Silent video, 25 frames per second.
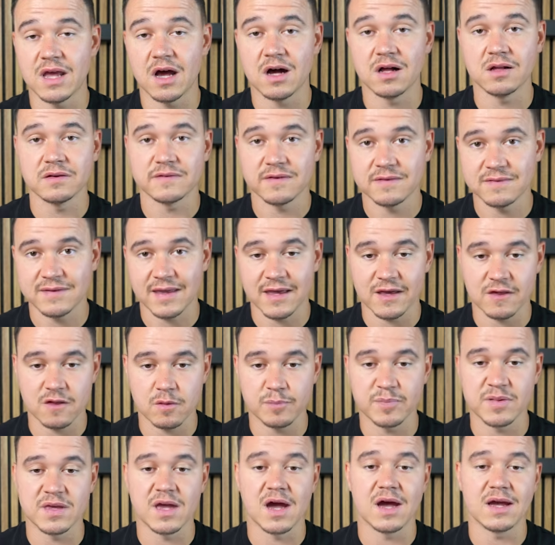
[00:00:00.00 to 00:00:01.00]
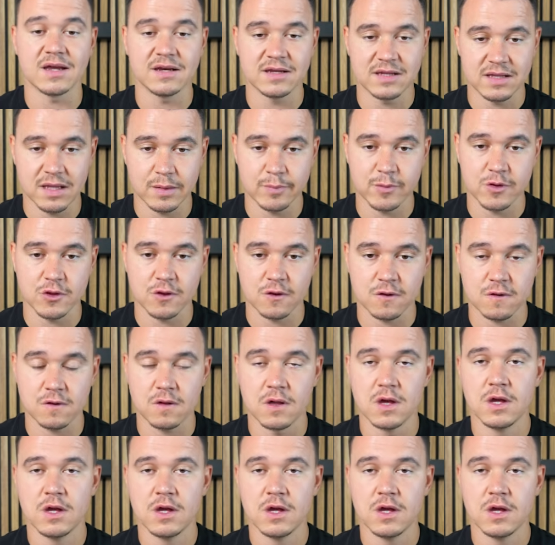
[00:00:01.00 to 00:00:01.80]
alt text behind the images